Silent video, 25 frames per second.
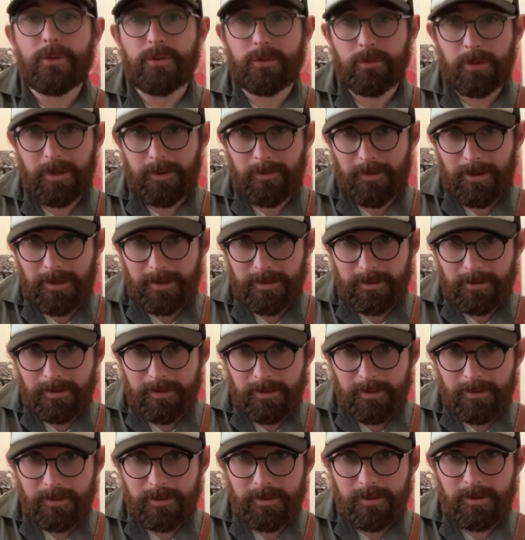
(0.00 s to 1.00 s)
3, 1,
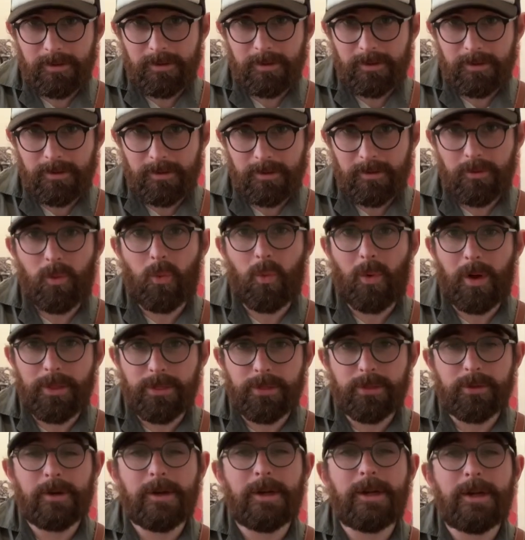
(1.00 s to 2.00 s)

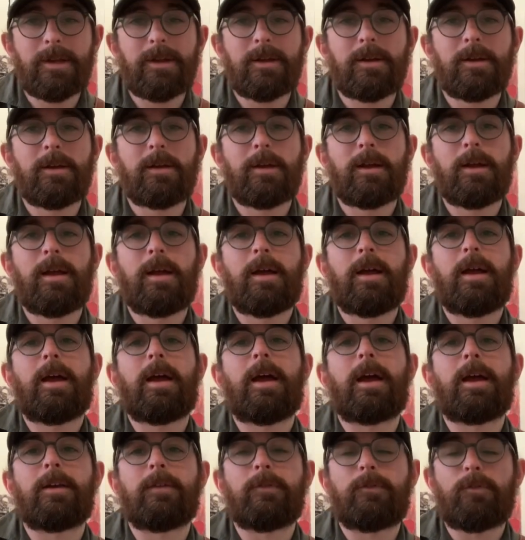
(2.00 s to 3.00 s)
1, 3,
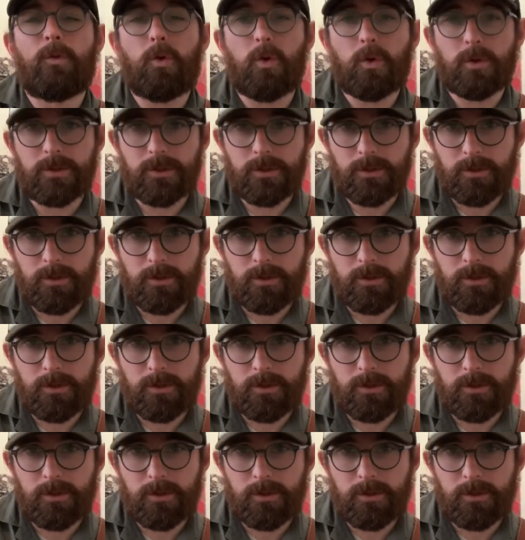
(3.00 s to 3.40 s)
and 4, 2,